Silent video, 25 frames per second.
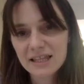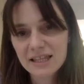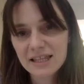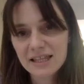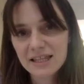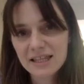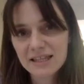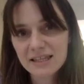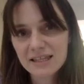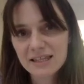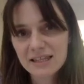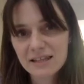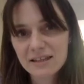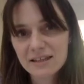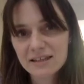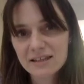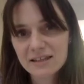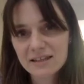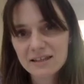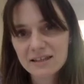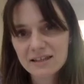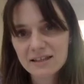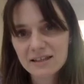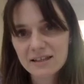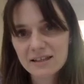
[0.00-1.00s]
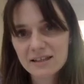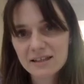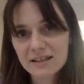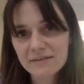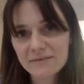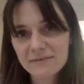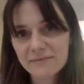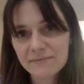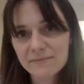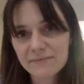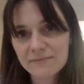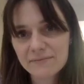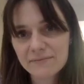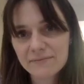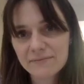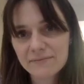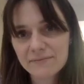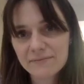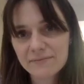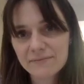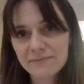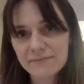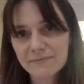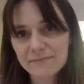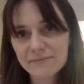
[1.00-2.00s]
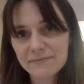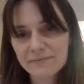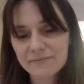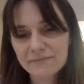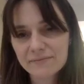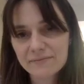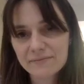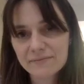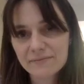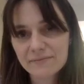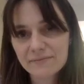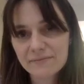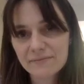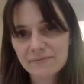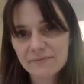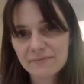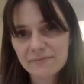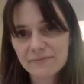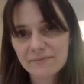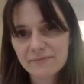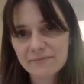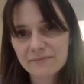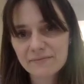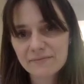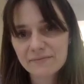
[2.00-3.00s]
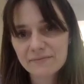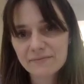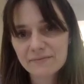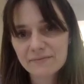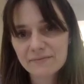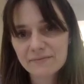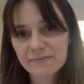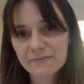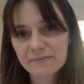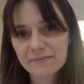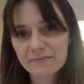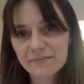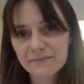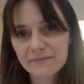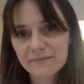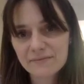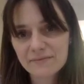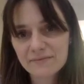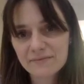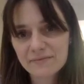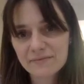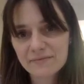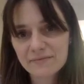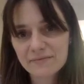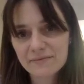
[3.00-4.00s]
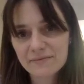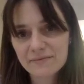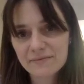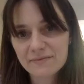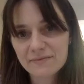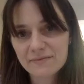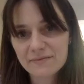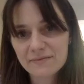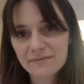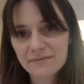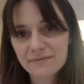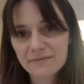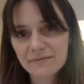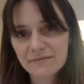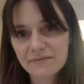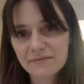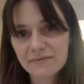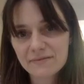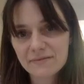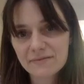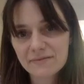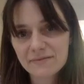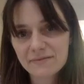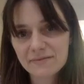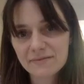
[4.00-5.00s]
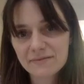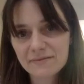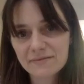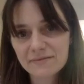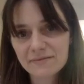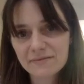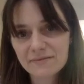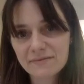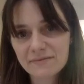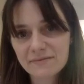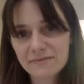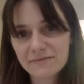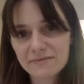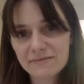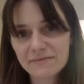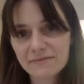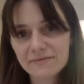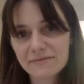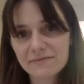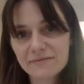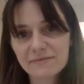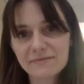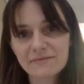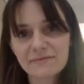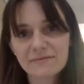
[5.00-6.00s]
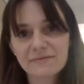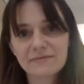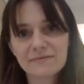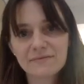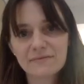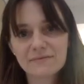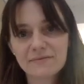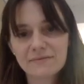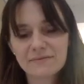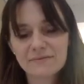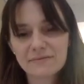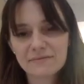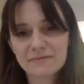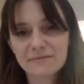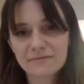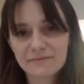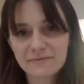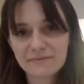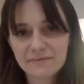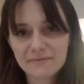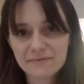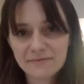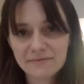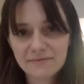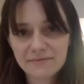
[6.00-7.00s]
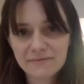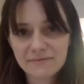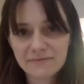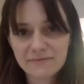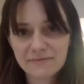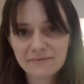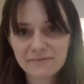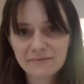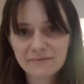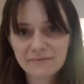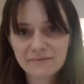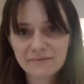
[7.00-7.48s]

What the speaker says: (not speaking)